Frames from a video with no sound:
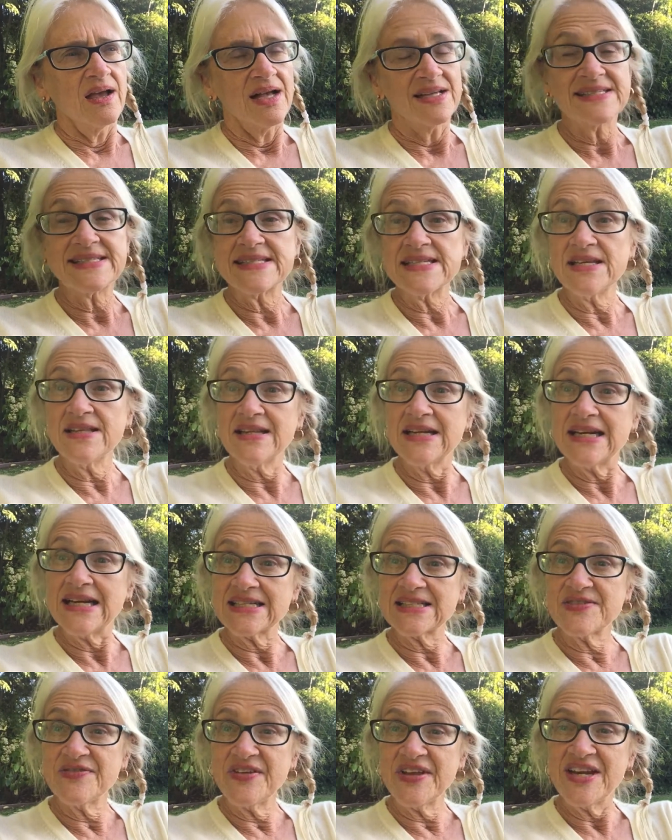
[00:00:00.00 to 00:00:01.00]
see you in the
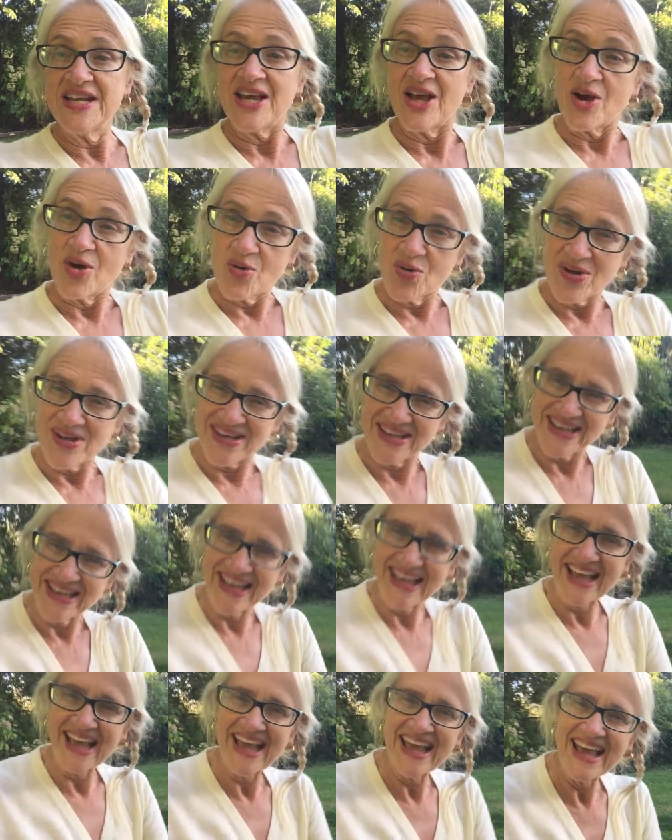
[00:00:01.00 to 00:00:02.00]
next video
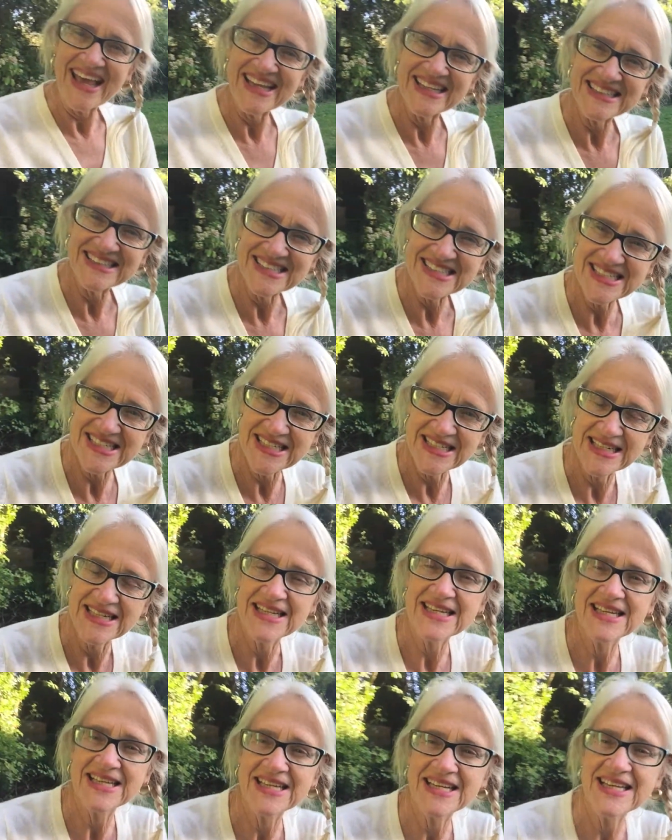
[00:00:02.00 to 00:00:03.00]
and
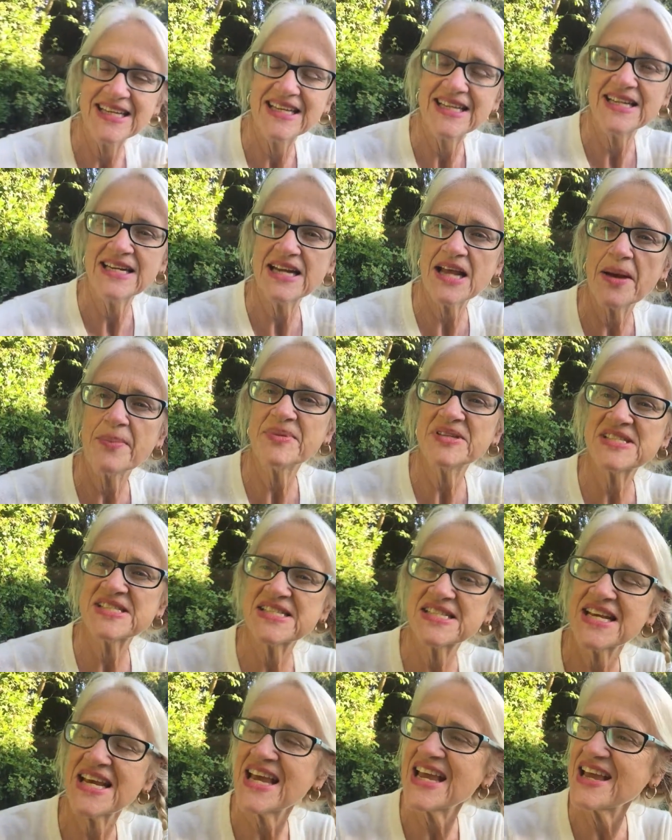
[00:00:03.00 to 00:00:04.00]

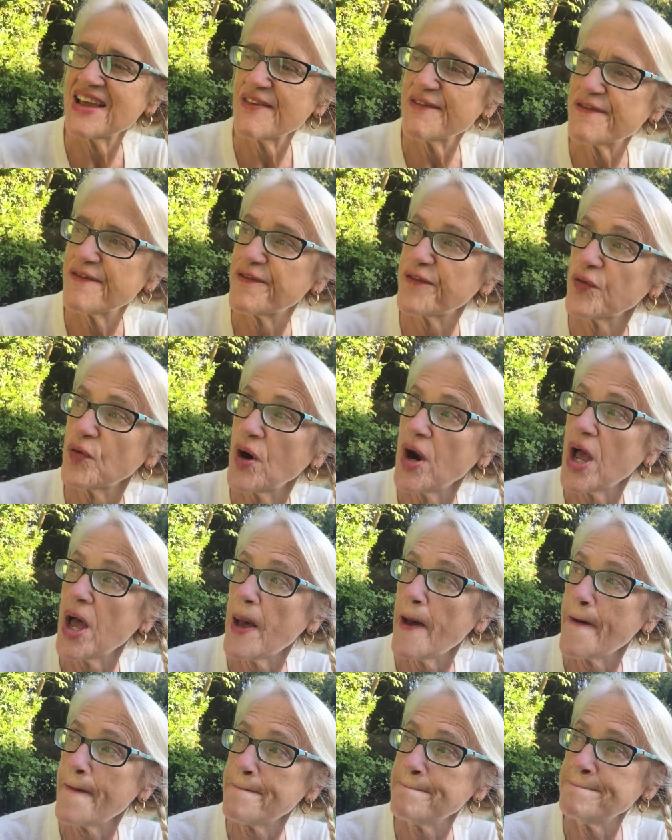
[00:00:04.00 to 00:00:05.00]
namaste
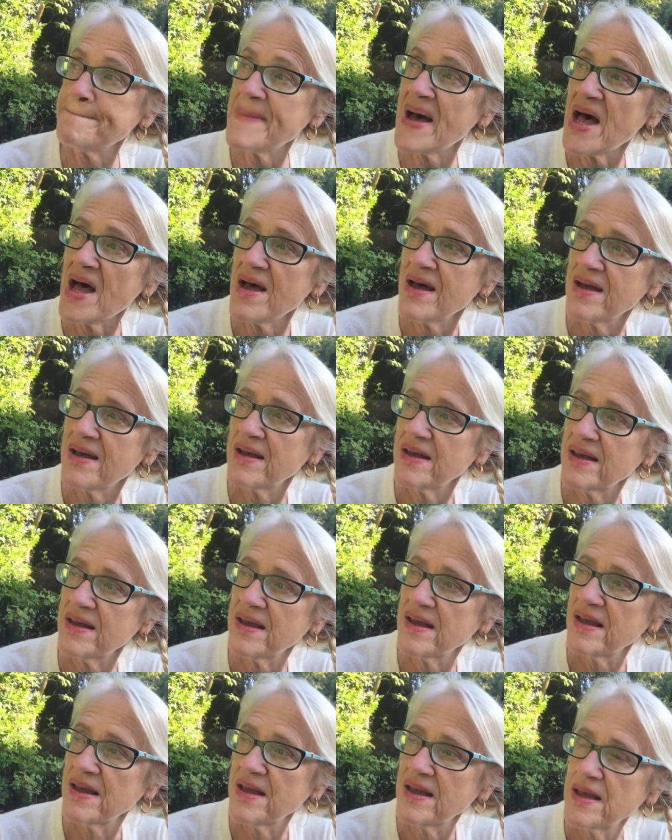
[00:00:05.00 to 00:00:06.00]
from
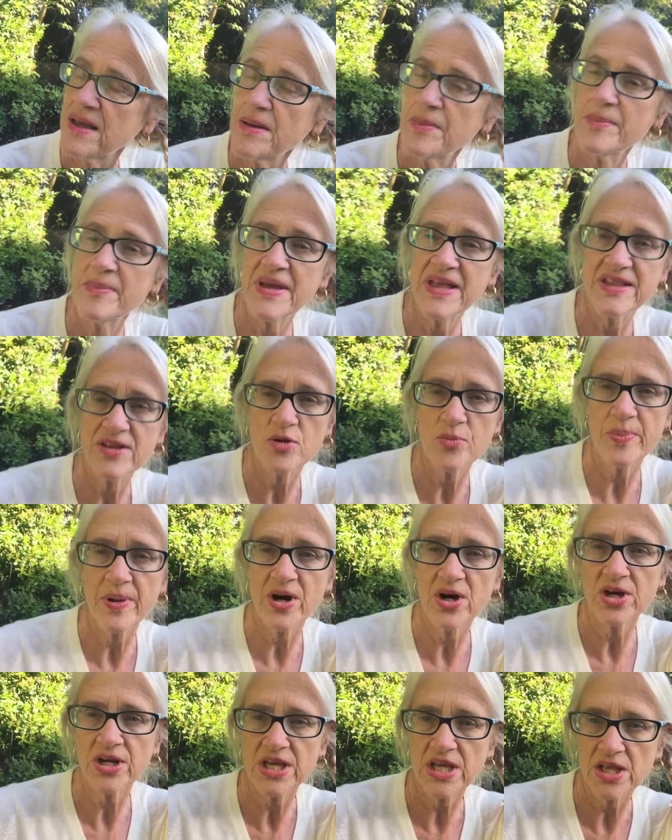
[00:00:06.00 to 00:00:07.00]
Menlo
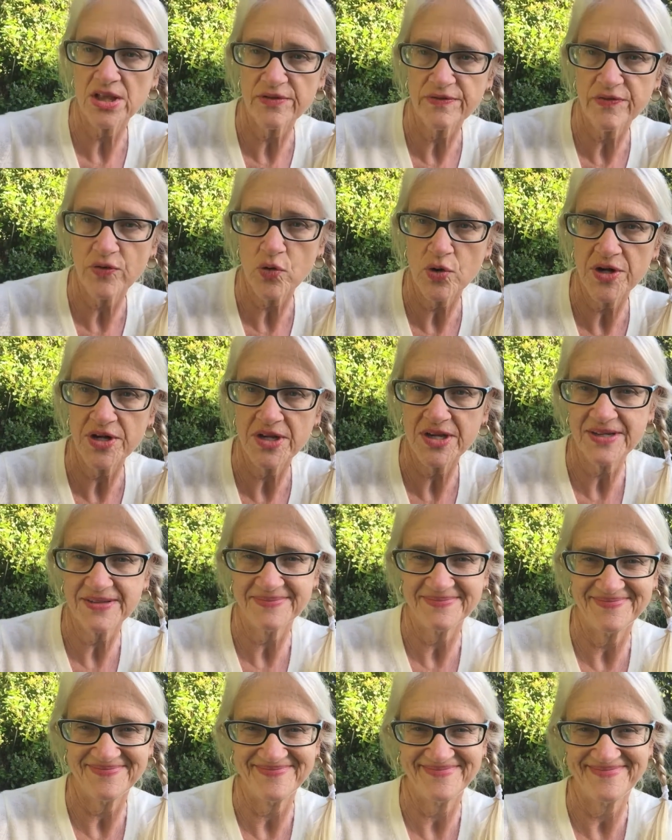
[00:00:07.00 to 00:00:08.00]
Park, California.